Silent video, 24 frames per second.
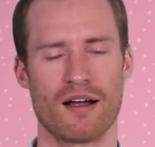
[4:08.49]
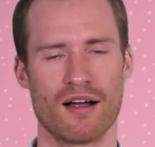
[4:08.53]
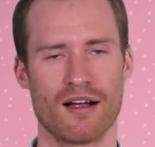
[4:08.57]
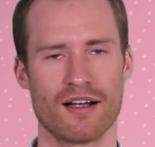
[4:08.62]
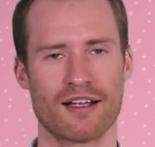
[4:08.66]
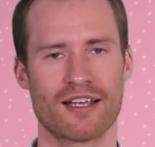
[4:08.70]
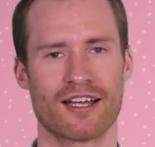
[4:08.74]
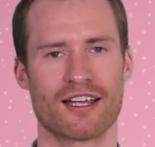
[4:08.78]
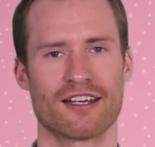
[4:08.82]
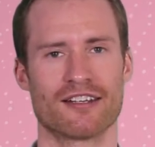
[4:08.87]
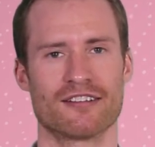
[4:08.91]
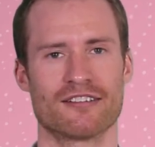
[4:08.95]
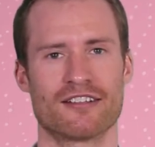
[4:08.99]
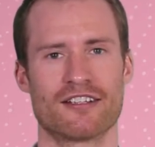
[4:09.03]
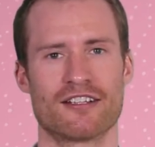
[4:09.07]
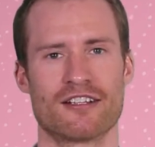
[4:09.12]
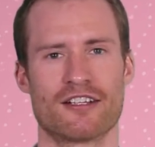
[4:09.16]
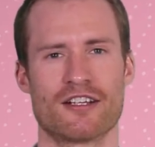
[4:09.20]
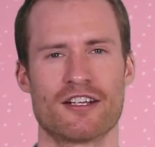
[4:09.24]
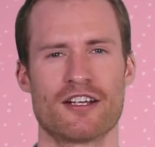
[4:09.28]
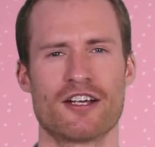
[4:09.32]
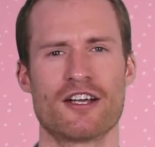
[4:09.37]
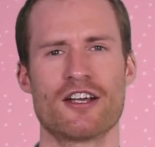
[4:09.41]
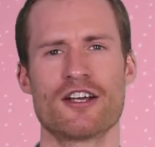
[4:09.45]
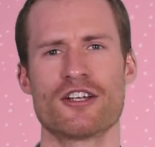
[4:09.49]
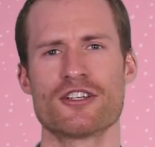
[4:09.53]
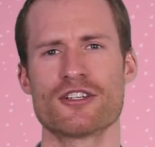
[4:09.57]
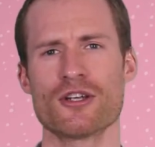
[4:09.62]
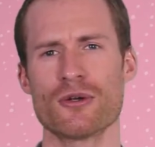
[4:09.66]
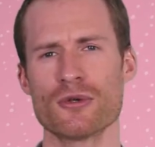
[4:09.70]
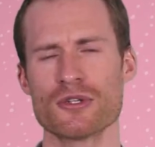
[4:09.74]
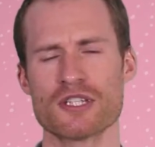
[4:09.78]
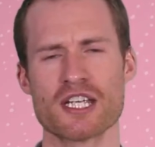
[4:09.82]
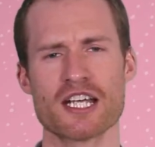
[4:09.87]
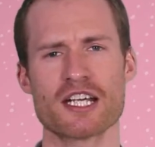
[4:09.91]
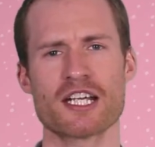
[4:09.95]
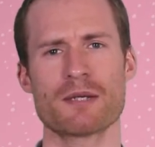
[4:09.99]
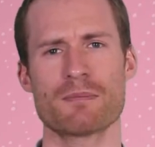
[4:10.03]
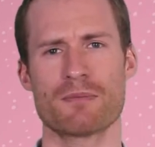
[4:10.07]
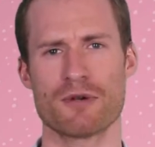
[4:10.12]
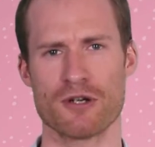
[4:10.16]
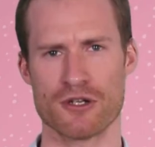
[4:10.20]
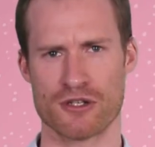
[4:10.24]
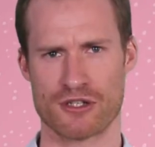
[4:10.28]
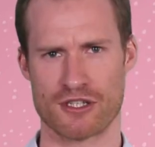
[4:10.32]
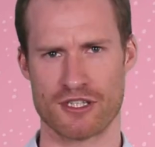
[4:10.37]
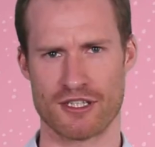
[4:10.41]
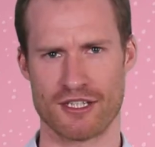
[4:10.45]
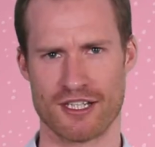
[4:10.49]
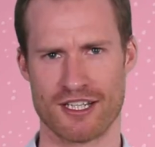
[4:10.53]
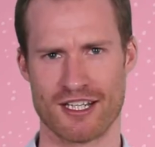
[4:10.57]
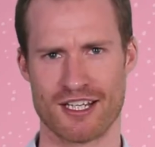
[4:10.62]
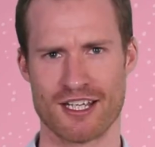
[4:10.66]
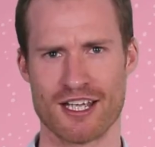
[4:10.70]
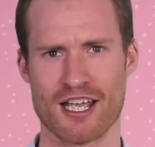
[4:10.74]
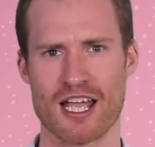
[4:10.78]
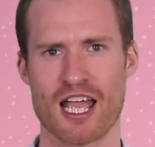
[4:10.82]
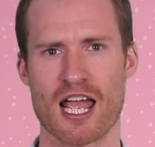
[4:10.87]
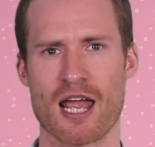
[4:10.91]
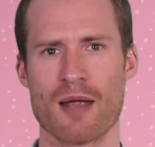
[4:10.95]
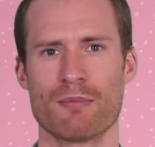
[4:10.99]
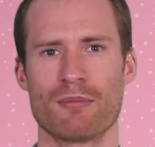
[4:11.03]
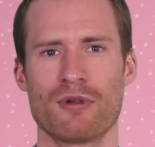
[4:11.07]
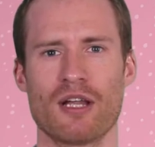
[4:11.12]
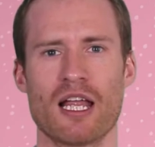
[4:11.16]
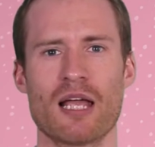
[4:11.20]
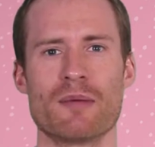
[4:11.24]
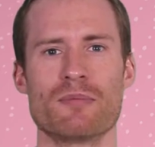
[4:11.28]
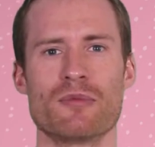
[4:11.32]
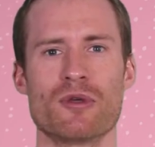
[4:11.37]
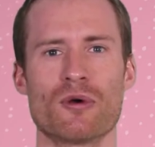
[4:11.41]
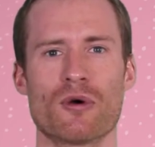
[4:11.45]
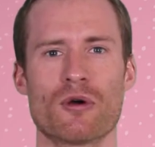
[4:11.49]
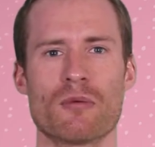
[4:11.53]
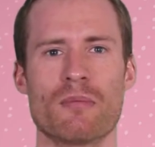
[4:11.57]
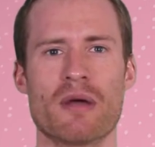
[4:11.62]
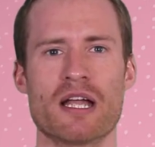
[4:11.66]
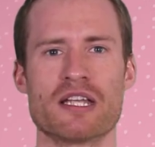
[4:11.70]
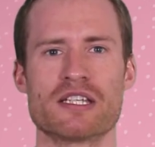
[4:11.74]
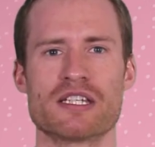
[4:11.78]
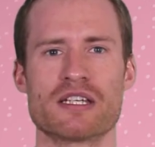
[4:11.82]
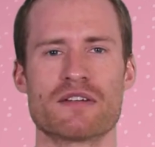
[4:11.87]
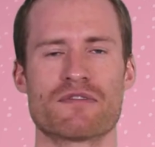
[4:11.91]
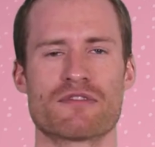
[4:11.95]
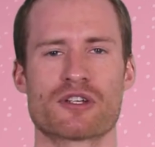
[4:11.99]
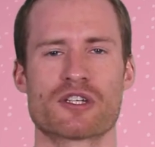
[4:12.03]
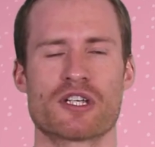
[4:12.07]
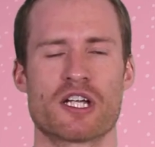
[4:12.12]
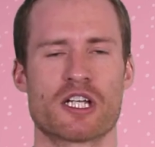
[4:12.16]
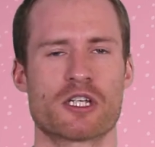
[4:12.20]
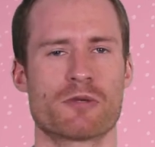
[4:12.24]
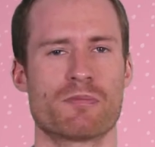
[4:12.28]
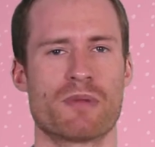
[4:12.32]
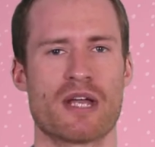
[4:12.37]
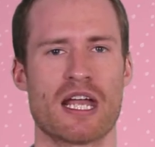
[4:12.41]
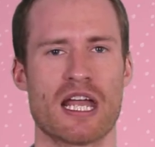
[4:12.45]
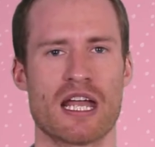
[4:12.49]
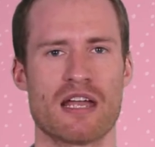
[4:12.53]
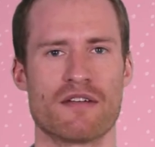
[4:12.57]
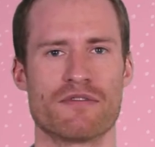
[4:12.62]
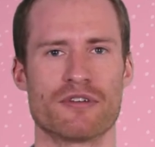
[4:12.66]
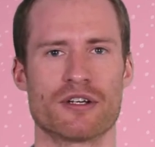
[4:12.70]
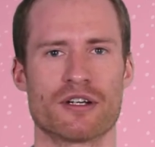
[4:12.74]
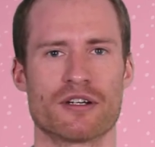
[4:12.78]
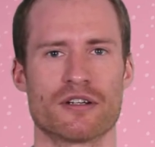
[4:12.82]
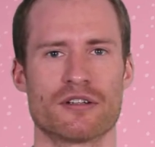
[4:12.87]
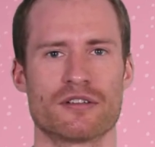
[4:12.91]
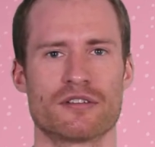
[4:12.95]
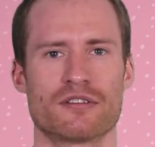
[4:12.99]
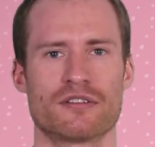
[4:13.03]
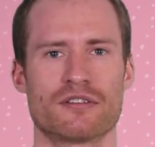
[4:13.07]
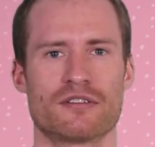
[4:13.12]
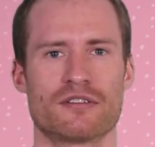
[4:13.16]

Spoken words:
Again, don't take it personally and blame your mentee for such behavior.